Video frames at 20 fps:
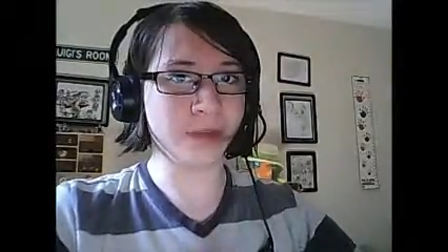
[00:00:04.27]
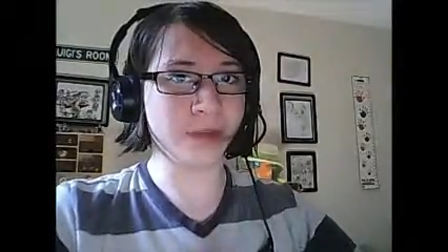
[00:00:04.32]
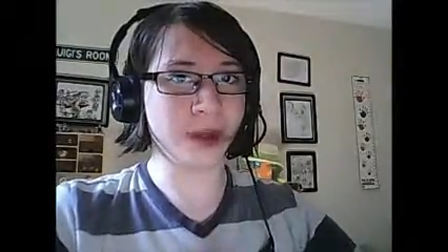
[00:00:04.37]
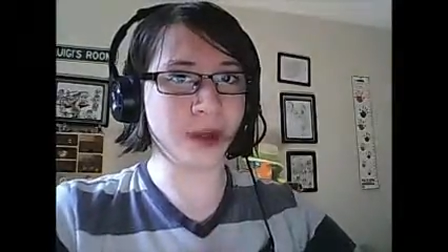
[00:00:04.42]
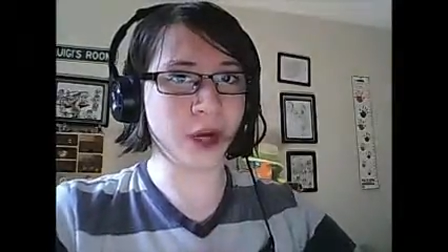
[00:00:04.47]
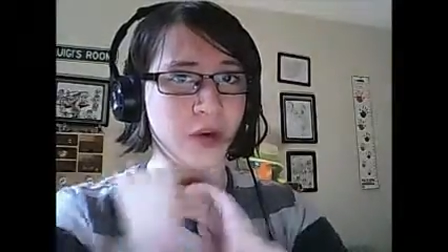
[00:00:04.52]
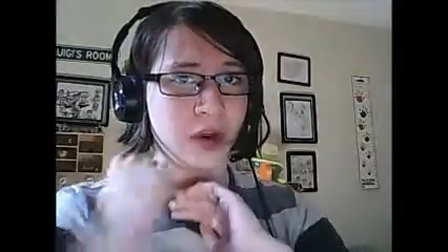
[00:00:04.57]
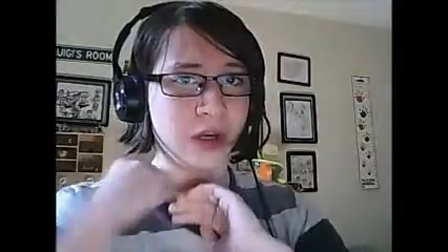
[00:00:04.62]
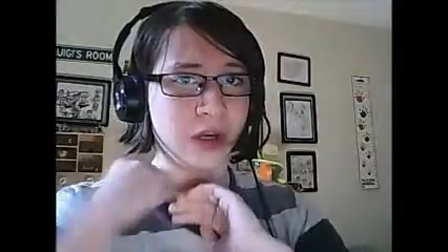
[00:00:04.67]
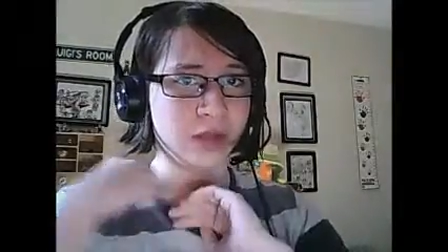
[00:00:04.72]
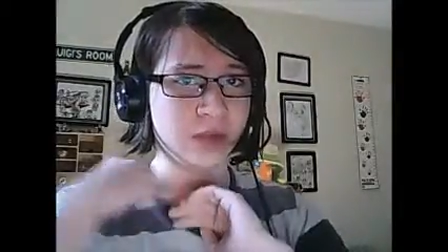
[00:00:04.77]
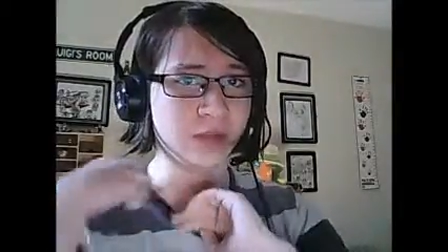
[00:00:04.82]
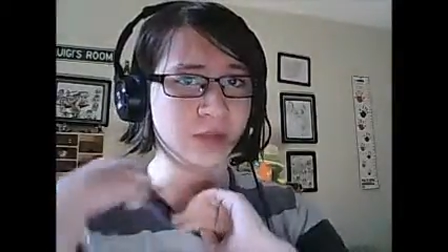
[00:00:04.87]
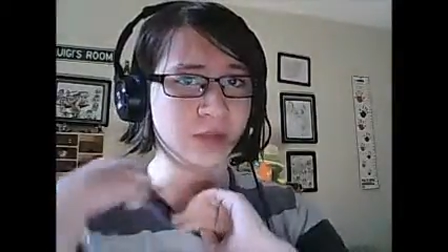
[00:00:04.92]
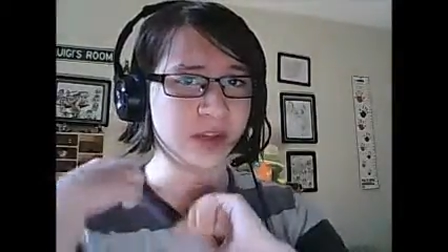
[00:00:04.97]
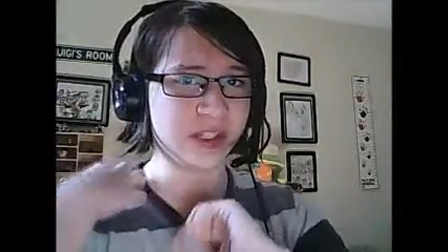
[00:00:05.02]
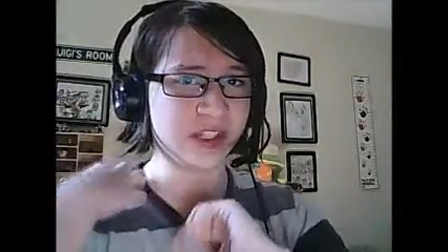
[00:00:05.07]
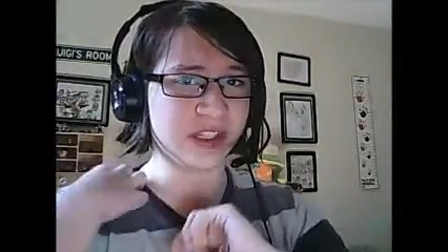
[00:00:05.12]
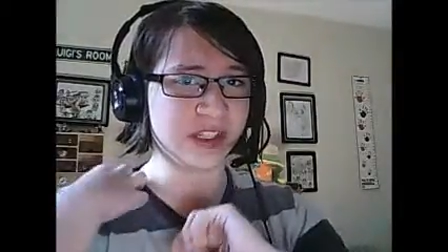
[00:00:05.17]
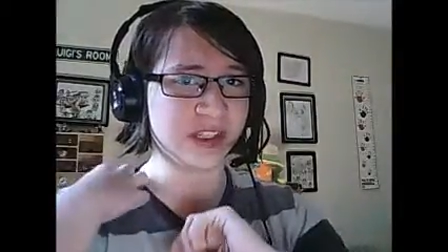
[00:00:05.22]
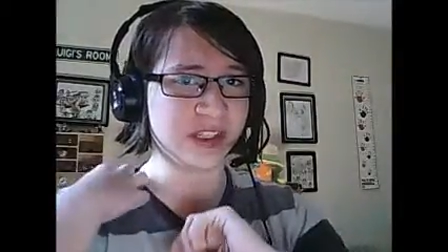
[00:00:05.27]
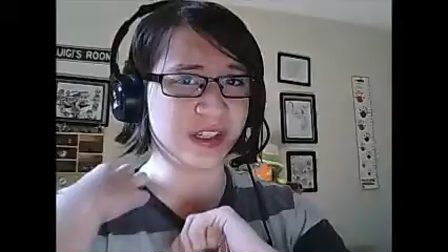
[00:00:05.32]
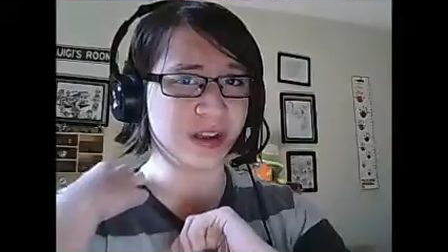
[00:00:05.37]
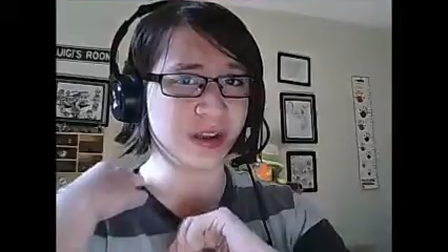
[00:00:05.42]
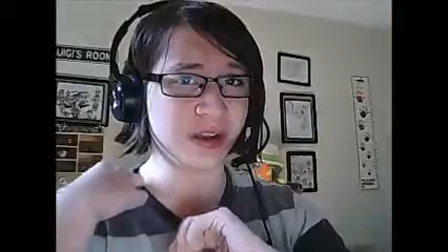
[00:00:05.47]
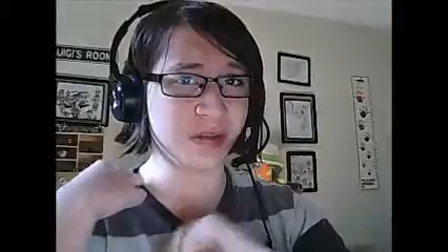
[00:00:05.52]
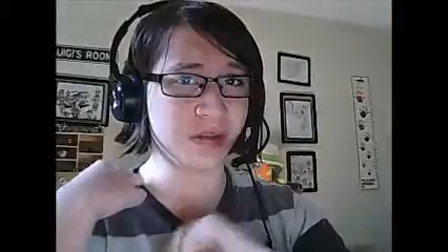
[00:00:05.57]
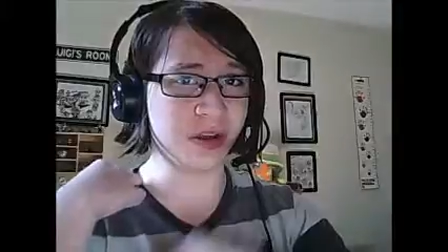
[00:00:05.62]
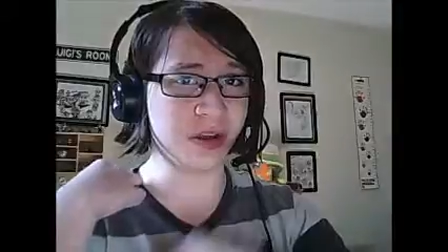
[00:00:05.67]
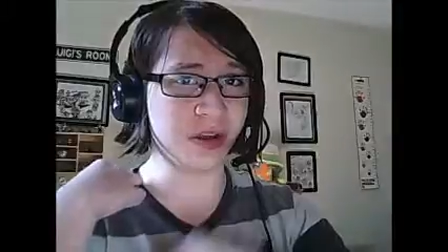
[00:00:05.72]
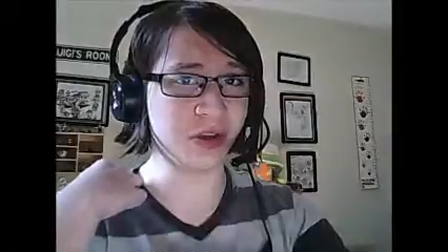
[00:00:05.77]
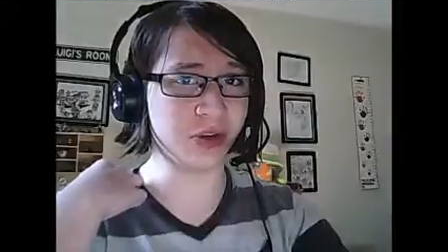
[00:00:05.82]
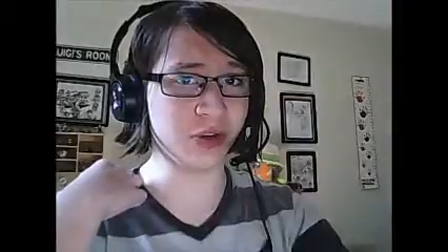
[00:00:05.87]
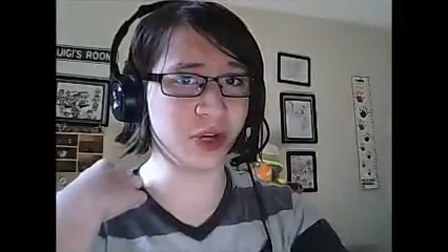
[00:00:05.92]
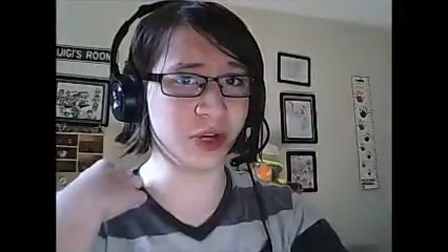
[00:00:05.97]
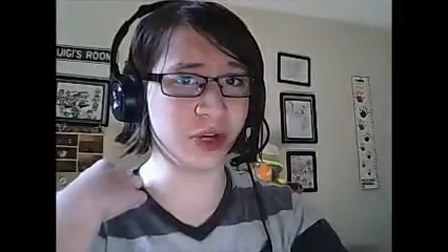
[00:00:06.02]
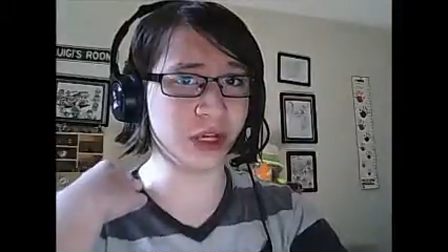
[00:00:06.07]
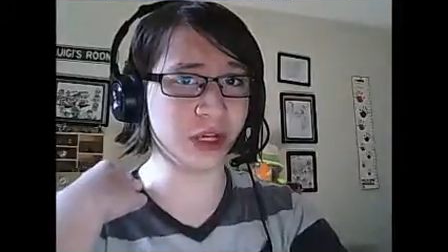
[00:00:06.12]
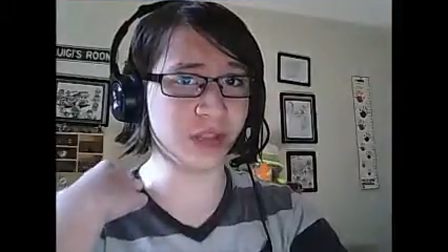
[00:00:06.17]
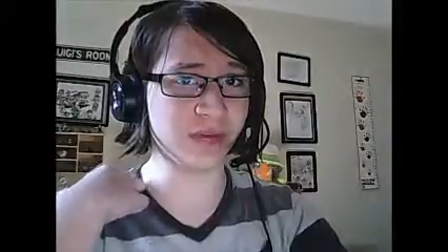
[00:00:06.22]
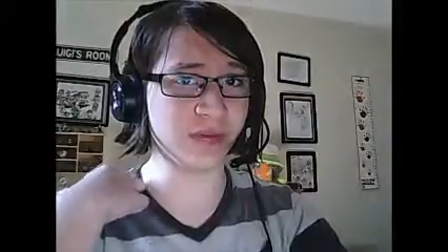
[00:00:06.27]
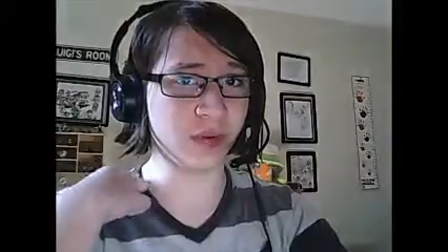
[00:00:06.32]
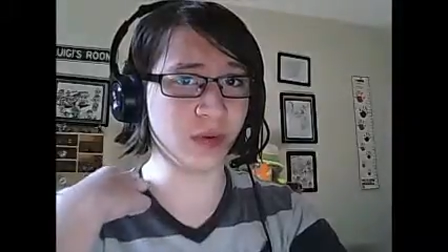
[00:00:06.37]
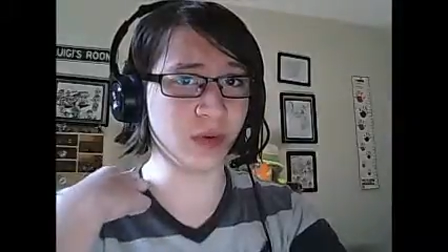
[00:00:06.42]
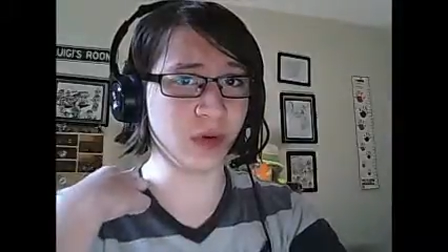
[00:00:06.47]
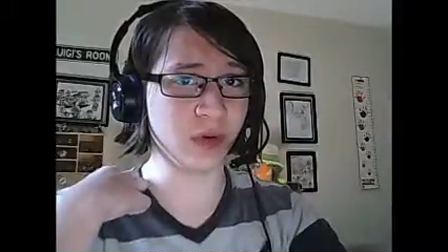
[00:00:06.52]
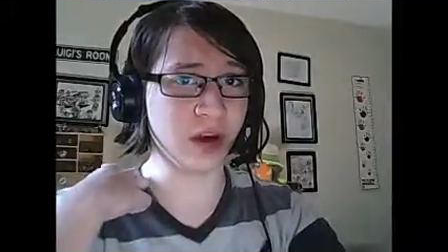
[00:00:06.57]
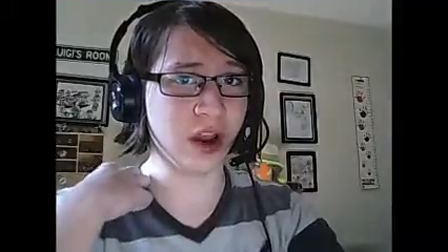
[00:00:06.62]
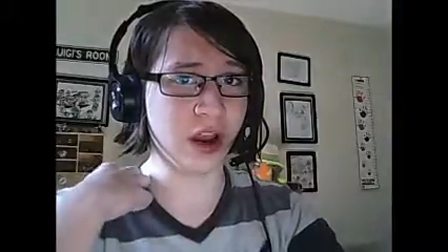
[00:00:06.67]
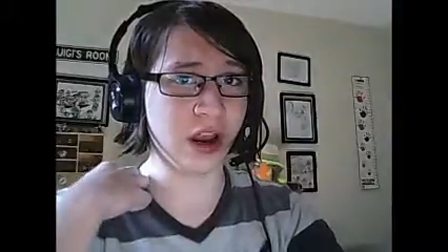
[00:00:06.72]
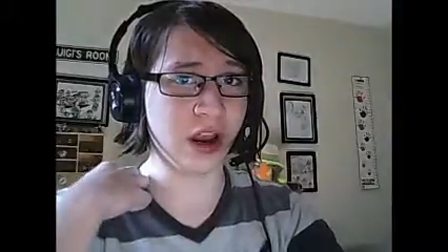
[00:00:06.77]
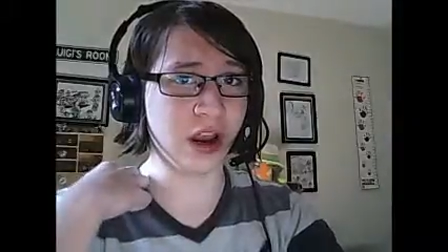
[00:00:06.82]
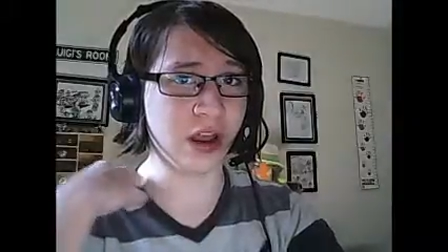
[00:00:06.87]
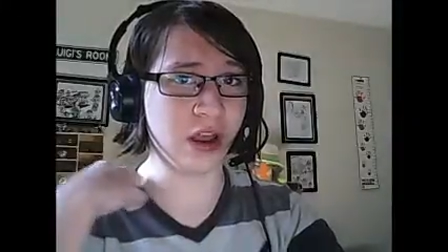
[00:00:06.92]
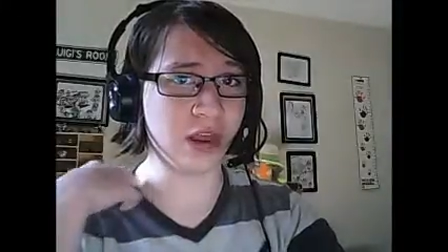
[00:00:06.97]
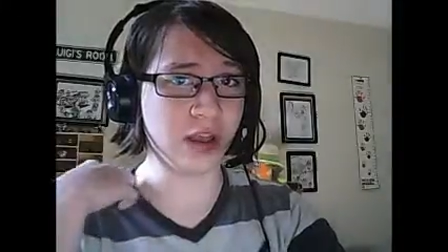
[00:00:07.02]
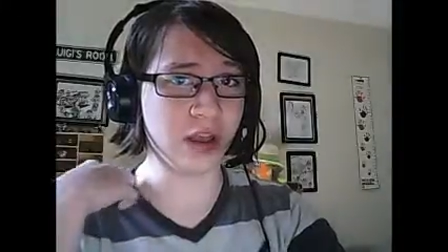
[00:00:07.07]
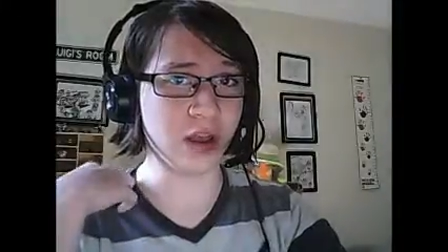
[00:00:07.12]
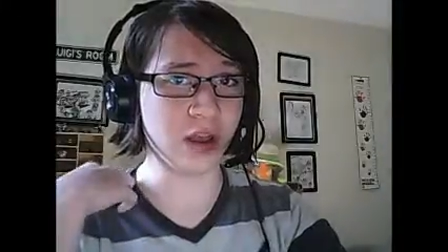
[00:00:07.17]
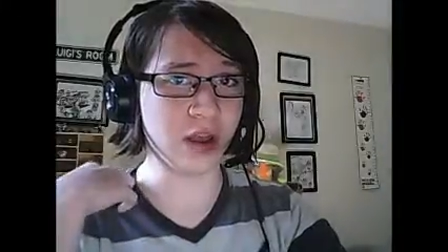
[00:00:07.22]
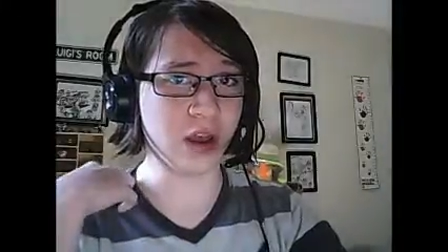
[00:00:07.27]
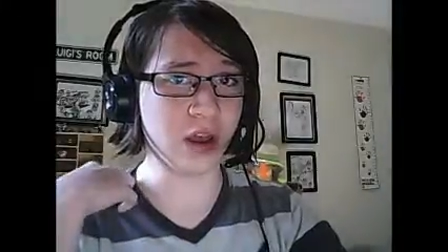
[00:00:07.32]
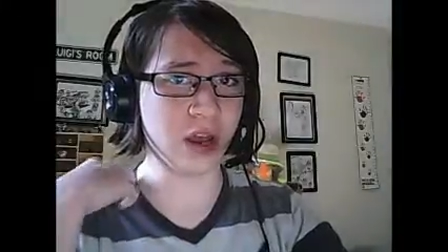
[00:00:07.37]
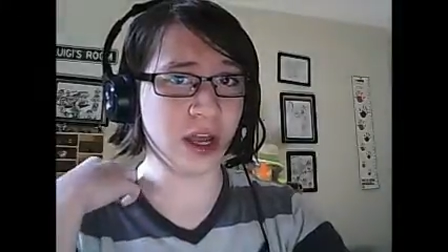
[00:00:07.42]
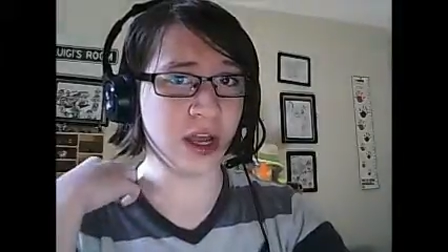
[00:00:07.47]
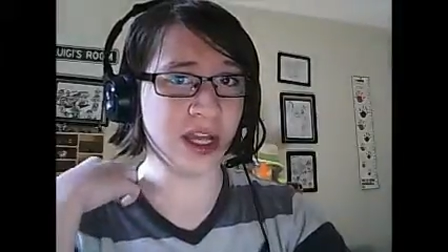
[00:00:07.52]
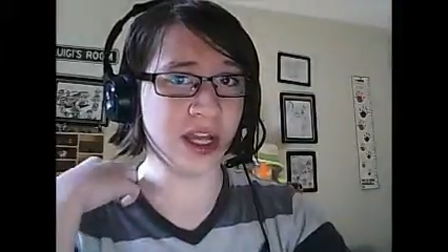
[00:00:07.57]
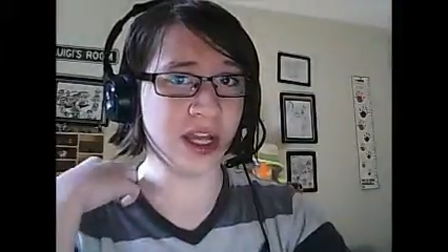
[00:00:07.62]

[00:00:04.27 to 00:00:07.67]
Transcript: I, I just want to apologize for a, the uh,